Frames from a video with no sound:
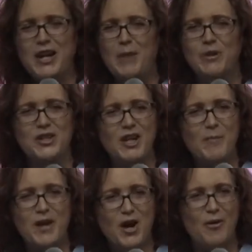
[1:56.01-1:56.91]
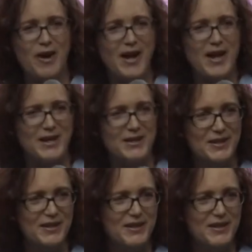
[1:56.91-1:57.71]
neighbor, it's going to be all right.